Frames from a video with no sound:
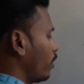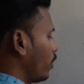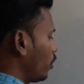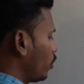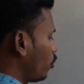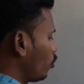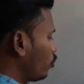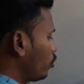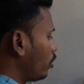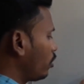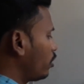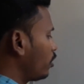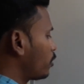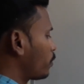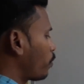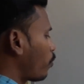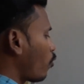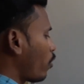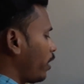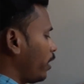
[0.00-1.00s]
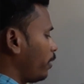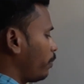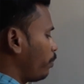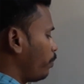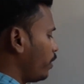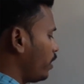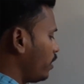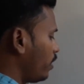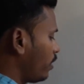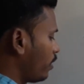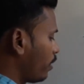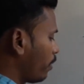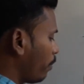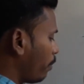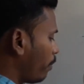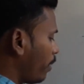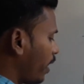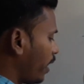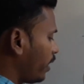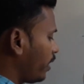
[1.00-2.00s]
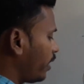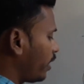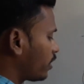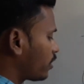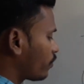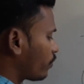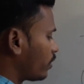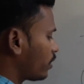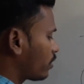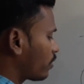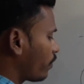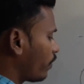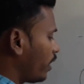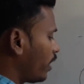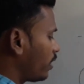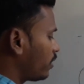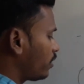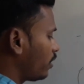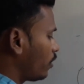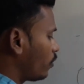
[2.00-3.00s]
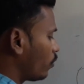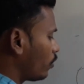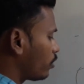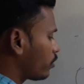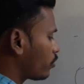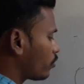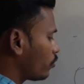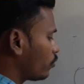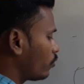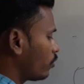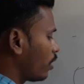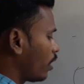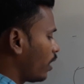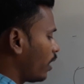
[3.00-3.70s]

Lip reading: using this point p by s1 square is equals to